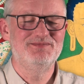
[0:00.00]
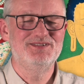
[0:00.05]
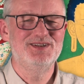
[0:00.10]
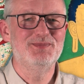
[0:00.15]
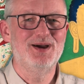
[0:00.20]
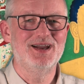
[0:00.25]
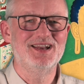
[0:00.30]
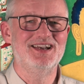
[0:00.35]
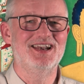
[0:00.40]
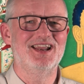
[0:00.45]
You
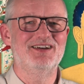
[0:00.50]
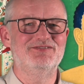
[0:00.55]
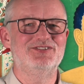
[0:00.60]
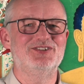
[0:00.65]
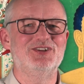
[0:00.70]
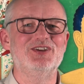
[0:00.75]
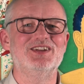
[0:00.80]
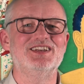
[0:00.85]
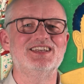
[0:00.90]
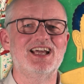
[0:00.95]
might love
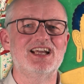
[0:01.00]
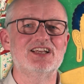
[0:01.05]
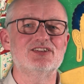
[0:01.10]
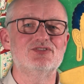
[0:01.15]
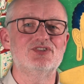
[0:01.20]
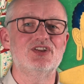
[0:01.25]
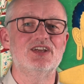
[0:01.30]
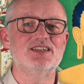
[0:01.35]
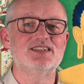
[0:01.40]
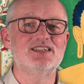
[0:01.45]
doing tax
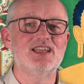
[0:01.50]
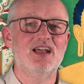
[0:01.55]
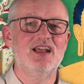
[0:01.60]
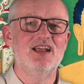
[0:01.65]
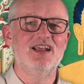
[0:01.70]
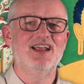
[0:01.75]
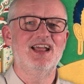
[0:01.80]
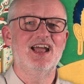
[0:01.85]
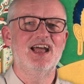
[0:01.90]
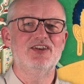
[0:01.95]
returns,
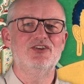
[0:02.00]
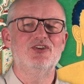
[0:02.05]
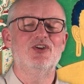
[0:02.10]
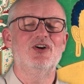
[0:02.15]
and